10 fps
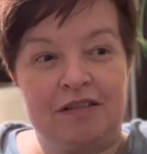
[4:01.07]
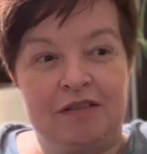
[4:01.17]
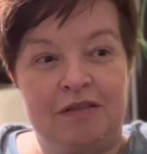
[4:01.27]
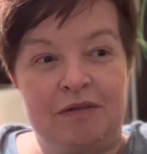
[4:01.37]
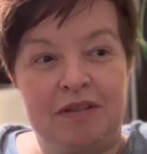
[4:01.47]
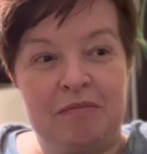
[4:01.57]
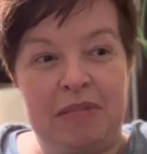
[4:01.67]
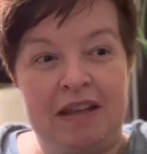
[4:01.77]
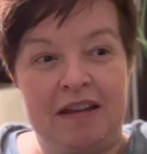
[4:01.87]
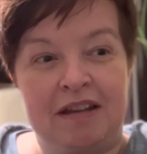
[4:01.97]
or was it
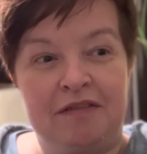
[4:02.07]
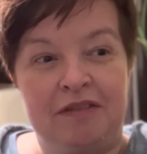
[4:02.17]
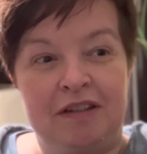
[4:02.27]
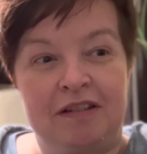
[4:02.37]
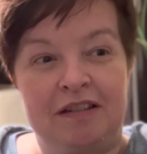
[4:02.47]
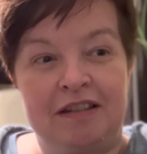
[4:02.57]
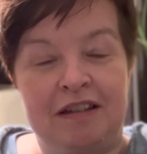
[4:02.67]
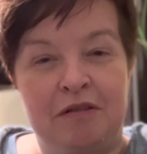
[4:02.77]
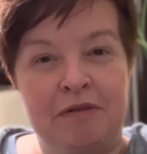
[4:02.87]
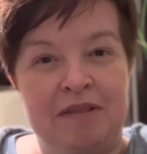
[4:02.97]
Beehive Yarns? I
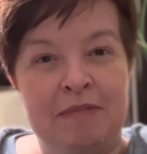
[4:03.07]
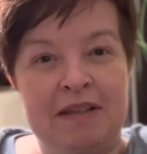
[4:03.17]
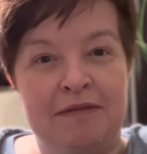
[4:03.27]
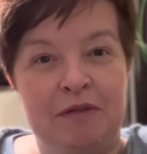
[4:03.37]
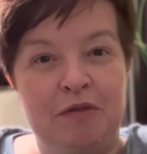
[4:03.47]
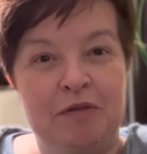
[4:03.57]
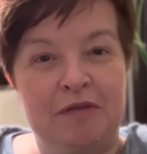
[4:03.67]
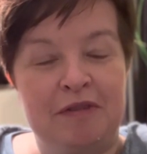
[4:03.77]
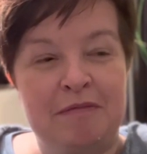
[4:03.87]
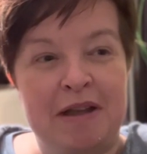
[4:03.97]
always mix the 2
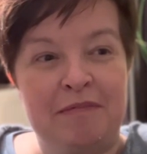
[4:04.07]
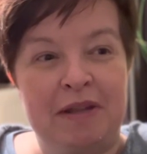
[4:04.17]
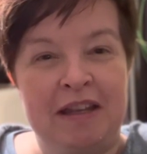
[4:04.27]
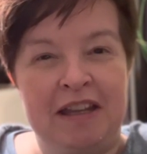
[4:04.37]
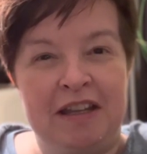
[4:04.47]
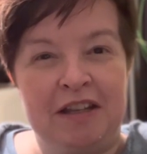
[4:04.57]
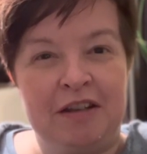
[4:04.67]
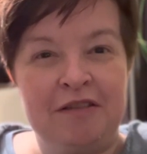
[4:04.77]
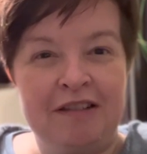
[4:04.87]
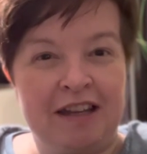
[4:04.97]
of them up. You
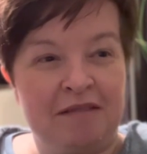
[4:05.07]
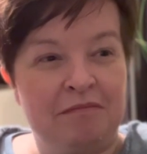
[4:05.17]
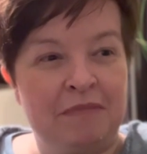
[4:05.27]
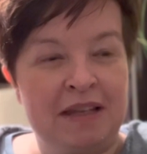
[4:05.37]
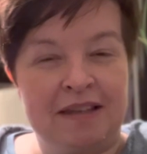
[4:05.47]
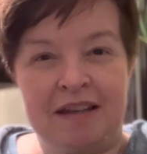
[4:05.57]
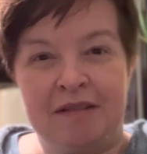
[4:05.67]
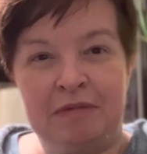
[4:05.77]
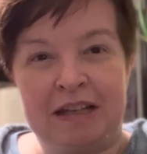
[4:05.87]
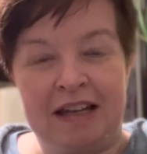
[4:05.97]
know, like mixing
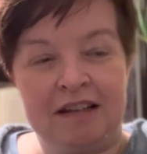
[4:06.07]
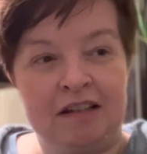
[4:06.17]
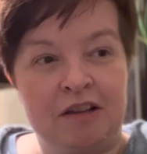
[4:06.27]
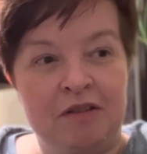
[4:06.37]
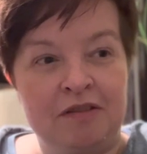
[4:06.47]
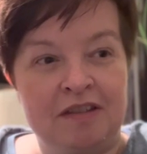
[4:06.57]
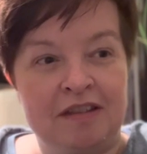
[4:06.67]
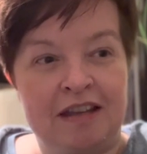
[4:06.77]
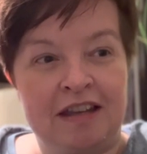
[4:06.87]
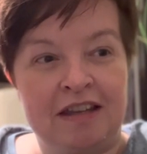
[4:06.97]
up Glenn Close
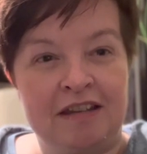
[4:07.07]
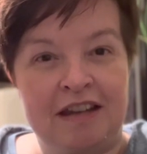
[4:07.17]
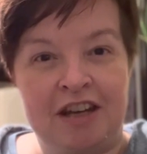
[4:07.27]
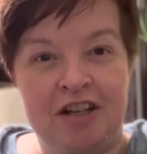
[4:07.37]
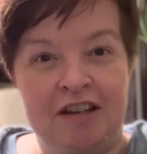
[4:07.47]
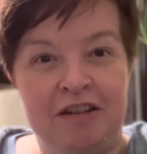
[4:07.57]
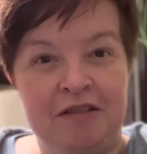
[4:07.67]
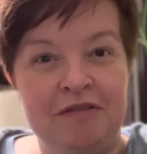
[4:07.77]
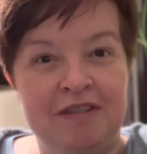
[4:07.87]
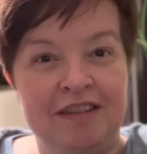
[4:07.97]
and Angelica
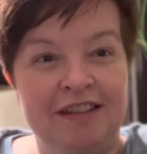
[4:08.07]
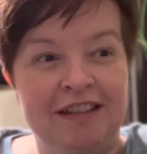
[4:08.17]
Houston.